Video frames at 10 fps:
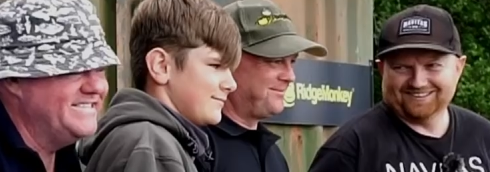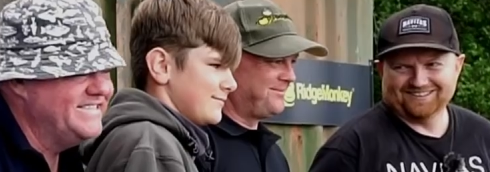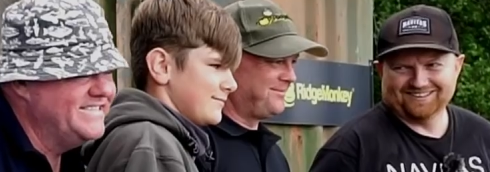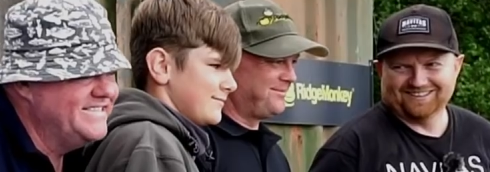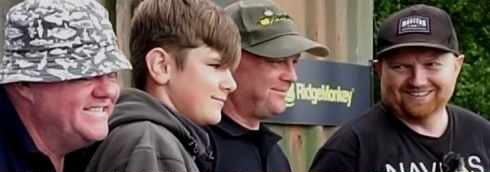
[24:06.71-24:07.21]

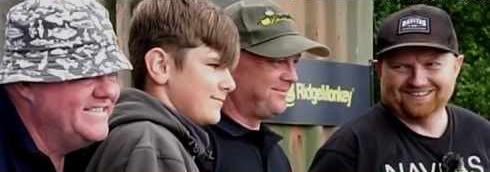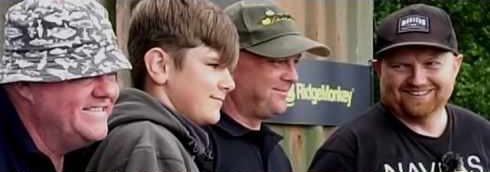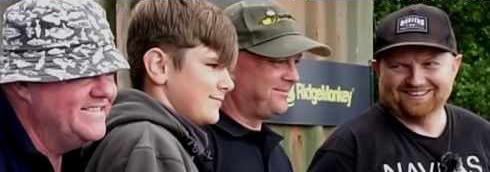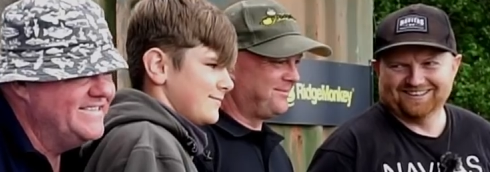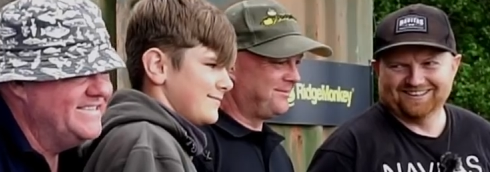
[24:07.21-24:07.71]

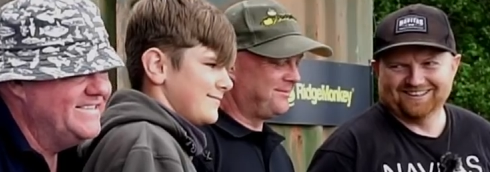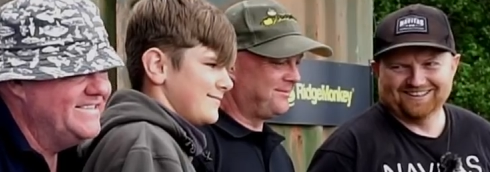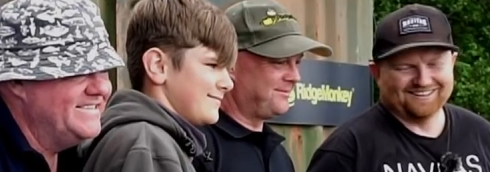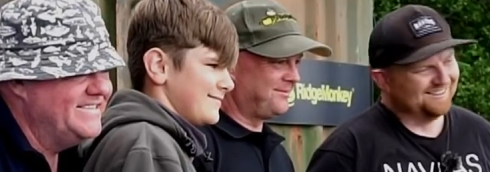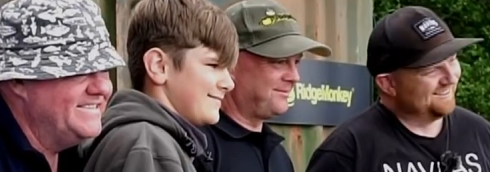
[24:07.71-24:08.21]

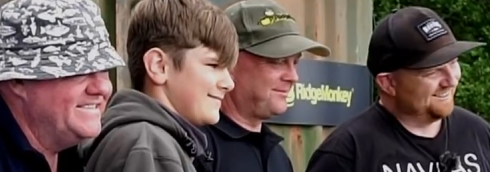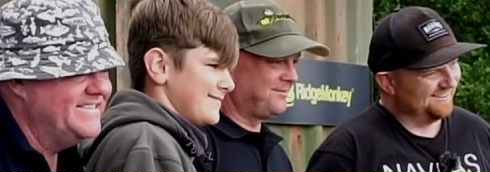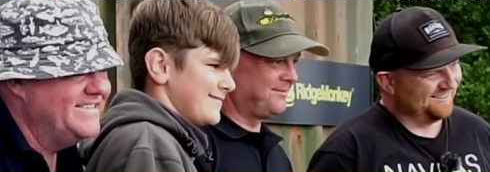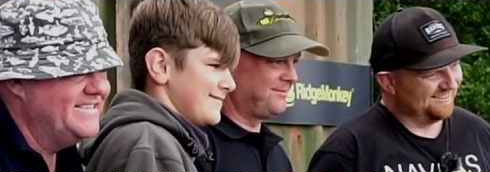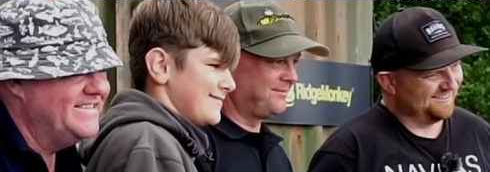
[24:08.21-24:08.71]

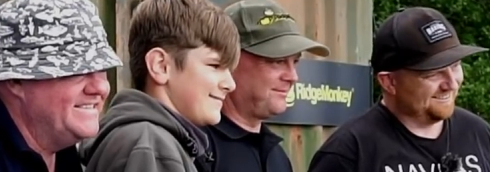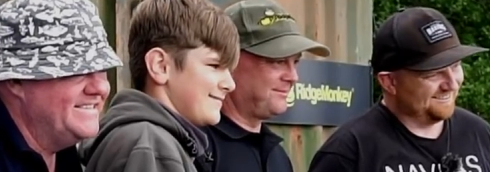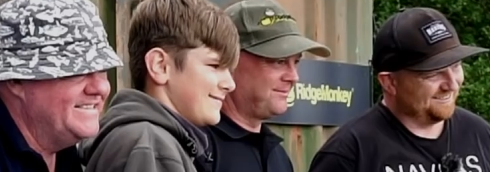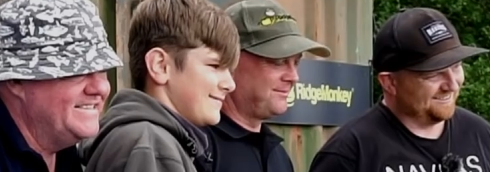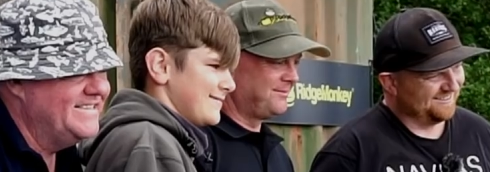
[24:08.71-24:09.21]

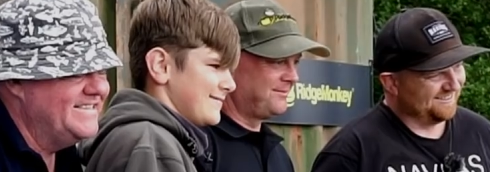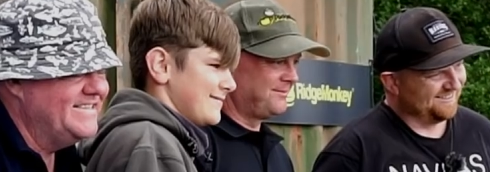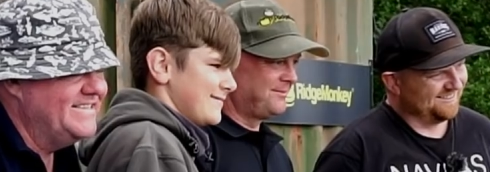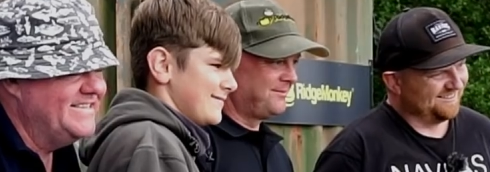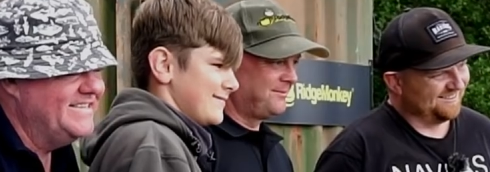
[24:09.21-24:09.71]

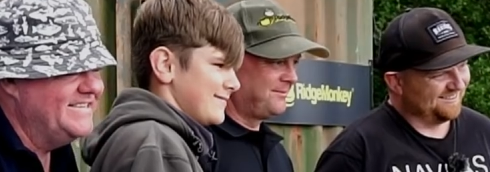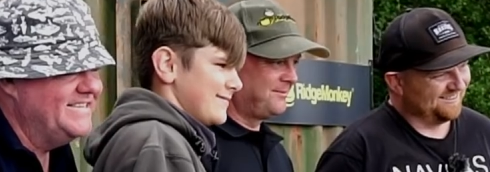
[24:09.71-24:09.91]
(no one is talking)